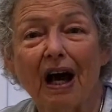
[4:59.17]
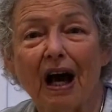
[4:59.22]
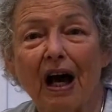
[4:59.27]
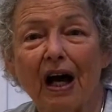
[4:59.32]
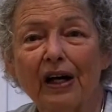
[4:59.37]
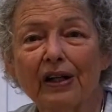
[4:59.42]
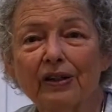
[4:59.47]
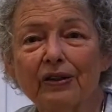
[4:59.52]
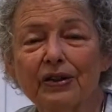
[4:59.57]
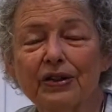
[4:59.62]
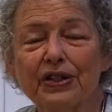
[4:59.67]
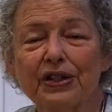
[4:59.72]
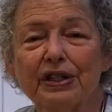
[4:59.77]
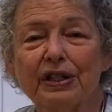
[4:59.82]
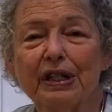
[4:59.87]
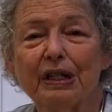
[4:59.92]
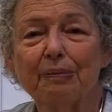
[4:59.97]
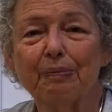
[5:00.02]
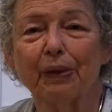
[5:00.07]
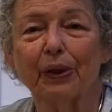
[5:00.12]
I don't see
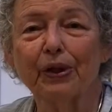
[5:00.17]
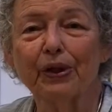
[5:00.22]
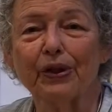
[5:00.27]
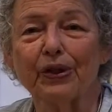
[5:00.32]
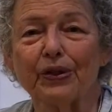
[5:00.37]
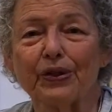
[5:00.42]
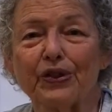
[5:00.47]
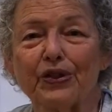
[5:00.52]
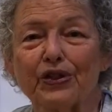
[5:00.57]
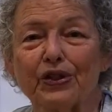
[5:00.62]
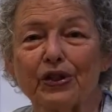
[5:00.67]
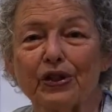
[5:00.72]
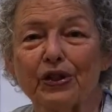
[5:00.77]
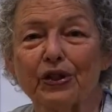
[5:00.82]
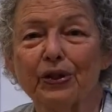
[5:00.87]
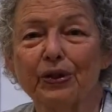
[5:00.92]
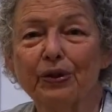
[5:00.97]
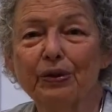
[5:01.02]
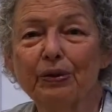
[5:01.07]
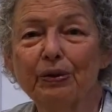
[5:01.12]
any birds, do
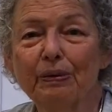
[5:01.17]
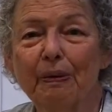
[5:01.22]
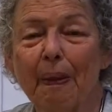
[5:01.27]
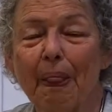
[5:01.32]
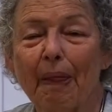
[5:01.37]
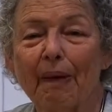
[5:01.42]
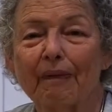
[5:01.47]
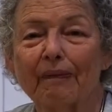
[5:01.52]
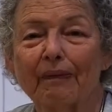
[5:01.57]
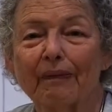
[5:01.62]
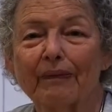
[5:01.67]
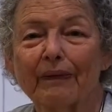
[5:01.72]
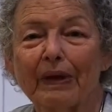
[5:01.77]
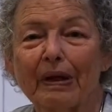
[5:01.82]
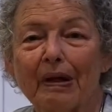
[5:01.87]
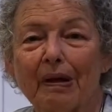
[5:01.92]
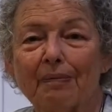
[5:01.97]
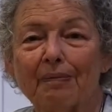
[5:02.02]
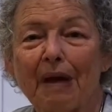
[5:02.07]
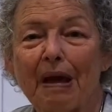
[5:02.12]
you?
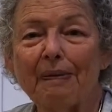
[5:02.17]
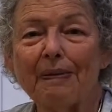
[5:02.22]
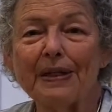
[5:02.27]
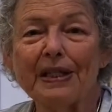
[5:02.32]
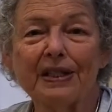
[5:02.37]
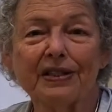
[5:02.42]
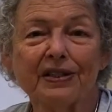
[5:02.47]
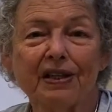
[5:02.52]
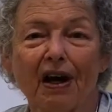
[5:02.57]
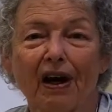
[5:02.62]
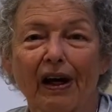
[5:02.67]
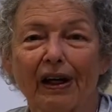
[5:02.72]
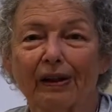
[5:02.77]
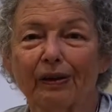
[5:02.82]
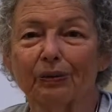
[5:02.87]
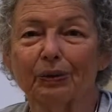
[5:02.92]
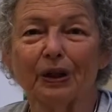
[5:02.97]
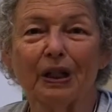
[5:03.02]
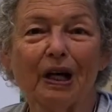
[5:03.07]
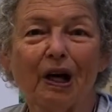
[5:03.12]
Maybe the title
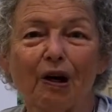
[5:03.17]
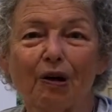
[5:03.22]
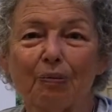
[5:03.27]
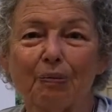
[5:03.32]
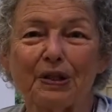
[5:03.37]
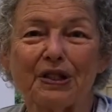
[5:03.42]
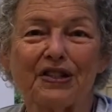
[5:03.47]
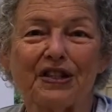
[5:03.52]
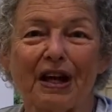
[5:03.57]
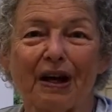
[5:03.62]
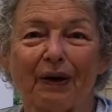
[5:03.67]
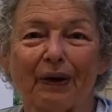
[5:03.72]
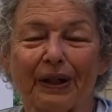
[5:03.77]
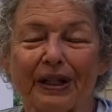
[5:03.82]
will help us out.